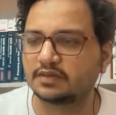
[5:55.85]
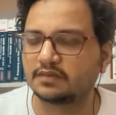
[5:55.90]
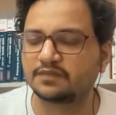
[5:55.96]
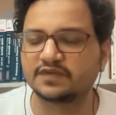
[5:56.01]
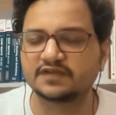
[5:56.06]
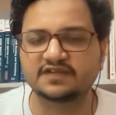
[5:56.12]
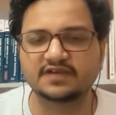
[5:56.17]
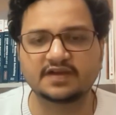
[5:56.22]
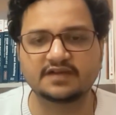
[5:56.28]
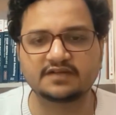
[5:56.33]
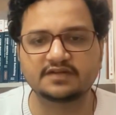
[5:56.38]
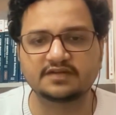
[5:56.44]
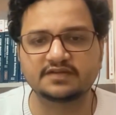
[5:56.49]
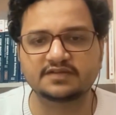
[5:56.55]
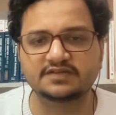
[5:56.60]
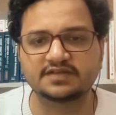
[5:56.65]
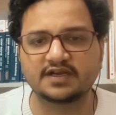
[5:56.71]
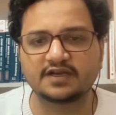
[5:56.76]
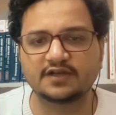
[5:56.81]
precise
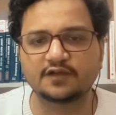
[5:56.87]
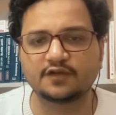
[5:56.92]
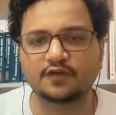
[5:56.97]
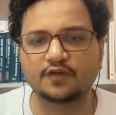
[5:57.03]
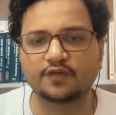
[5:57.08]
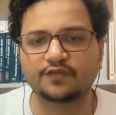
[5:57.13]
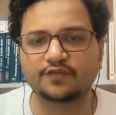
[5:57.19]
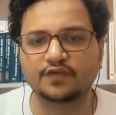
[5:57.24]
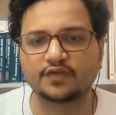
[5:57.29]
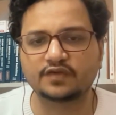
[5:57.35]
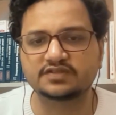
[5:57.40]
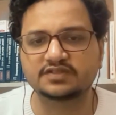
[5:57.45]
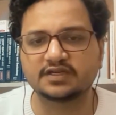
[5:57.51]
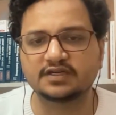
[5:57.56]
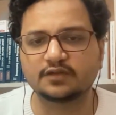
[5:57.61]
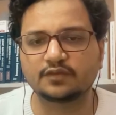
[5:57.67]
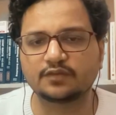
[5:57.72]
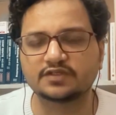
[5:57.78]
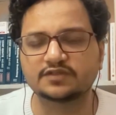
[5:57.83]
understanding of cross-site
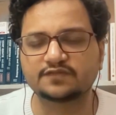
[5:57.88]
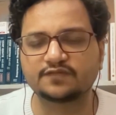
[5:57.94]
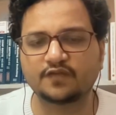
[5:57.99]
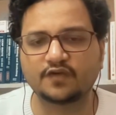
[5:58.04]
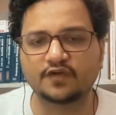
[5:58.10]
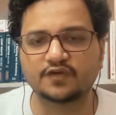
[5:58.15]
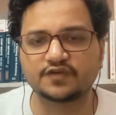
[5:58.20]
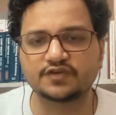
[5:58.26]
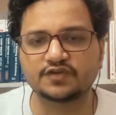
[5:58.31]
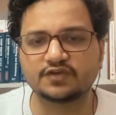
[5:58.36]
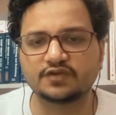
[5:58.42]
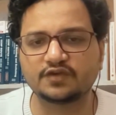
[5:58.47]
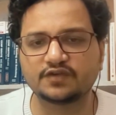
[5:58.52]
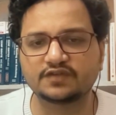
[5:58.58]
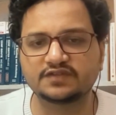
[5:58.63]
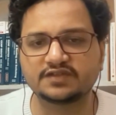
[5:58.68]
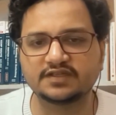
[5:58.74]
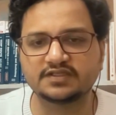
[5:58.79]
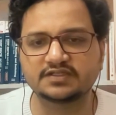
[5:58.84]
request forgery or
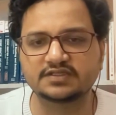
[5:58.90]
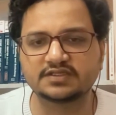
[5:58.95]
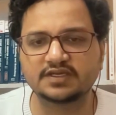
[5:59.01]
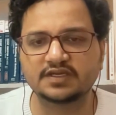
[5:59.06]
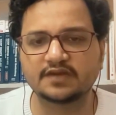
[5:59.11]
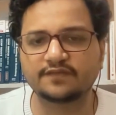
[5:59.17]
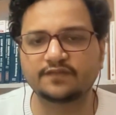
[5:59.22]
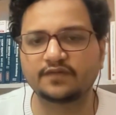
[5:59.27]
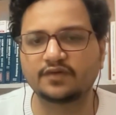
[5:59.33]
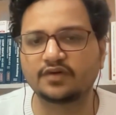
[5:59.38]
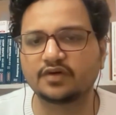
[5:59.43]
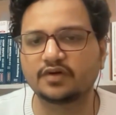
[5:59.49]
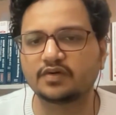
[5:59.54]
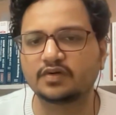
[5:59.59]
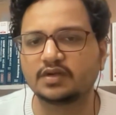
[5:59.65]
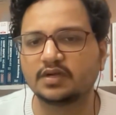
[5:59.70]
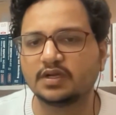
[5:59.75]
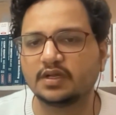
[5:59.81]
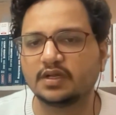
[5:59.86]
CSF,
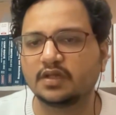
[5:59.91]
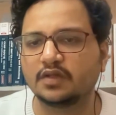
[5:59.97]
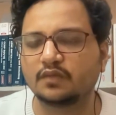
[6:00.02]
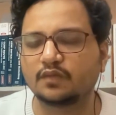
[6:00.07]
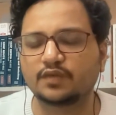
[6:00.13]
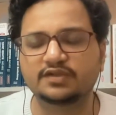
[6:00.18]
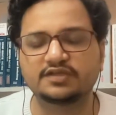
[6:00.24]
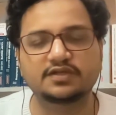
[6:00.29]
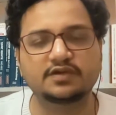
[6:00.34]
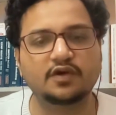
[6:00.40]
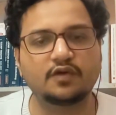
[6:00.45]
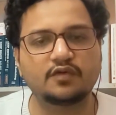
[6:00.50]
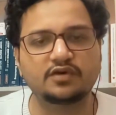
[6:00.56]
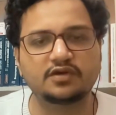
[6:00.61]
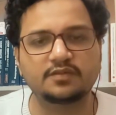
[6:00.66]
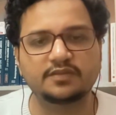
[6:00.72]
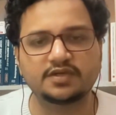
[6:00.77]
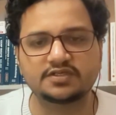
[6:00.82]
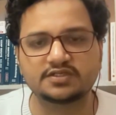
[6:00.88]
or what are the
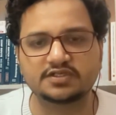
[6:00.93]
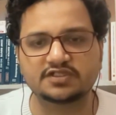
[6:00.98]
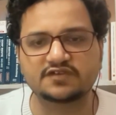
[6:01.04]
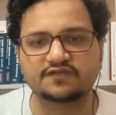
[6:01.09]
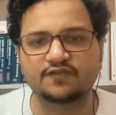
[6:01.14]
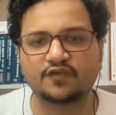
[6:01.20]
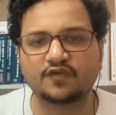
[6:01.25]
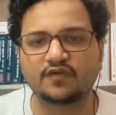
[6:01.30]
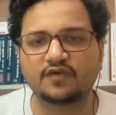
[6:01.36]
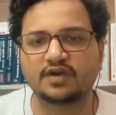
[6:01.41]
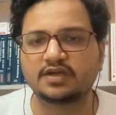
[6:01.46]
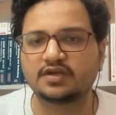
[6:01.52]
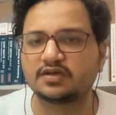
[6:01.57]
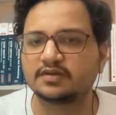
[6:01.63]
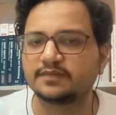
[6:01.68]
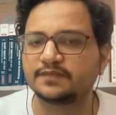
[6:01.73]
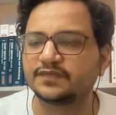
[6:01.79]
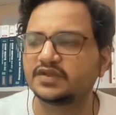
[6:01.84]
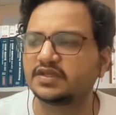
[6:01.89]
countermeasures for
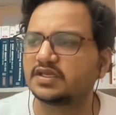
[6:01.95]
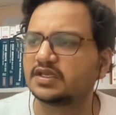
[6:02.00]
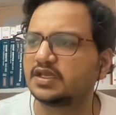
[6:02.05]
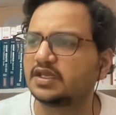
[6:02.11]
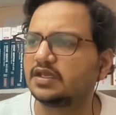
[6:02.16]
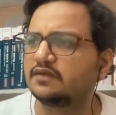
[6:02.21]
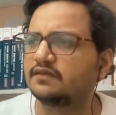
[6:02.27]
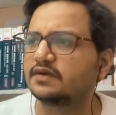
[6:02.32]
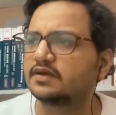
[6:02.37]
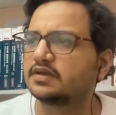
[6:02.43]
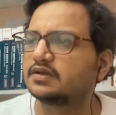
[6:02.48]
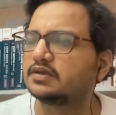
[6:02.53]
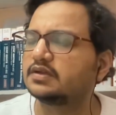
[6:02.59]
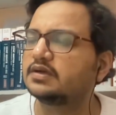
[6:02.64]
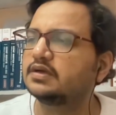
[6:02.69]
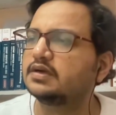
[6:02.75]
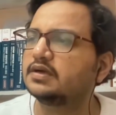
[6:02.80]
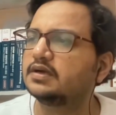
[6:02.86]
it, even